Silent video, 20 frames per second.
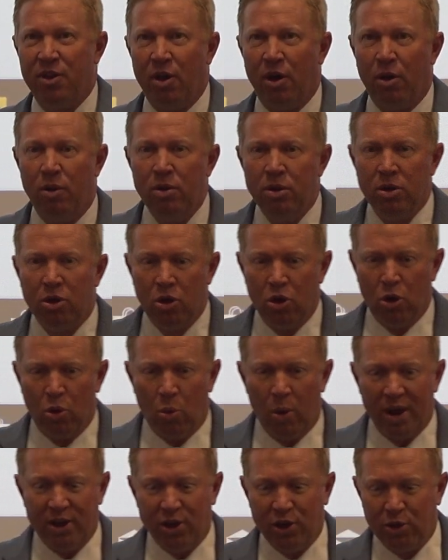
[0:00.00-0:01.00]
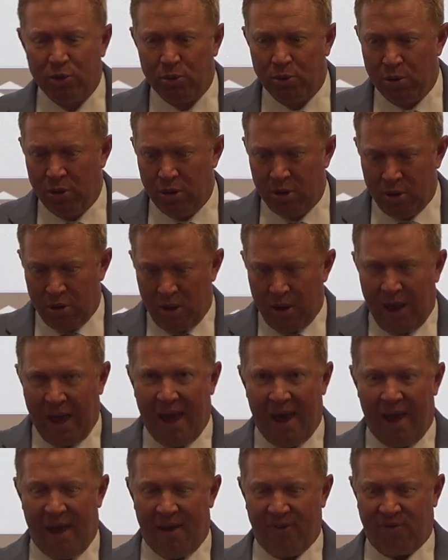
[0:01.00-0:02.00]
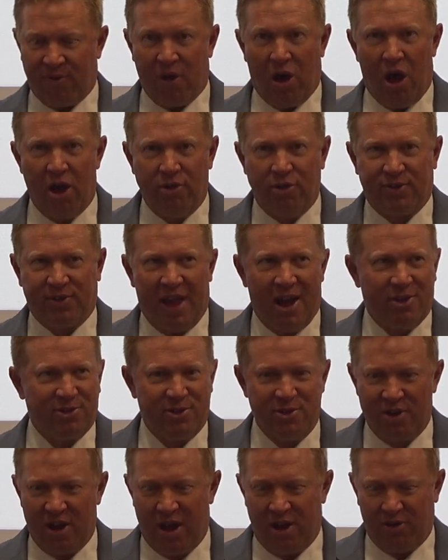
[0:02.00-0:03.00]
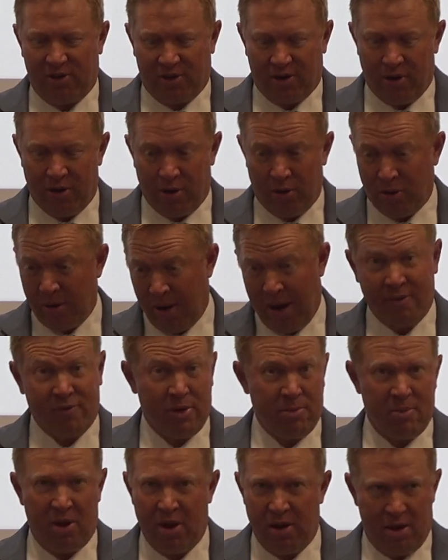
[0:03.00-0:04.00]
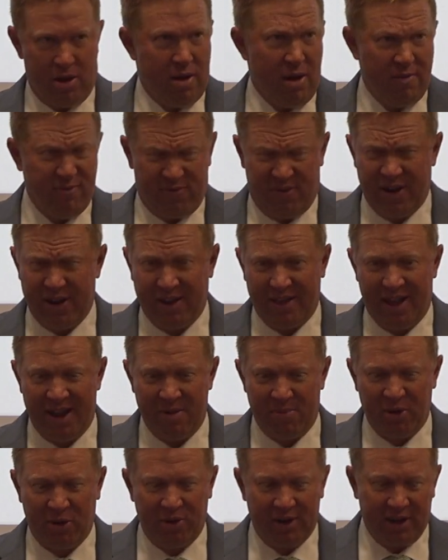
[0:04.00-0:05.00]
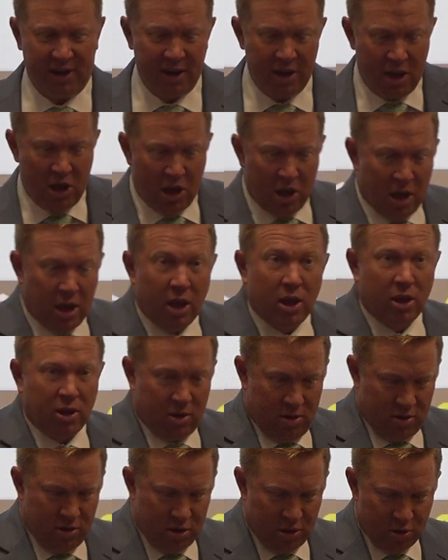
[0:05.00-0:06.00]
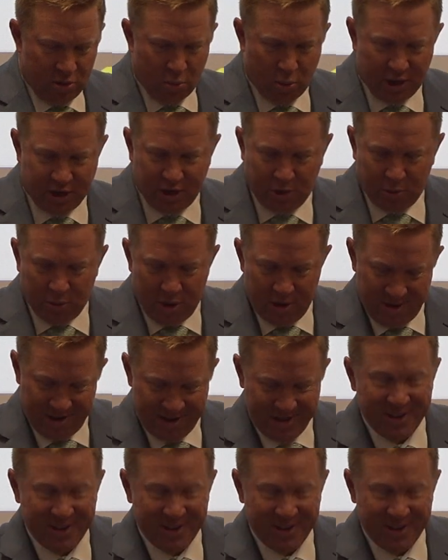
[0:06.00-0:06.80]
though, when you have $100,000 or have an unfunded liability, when you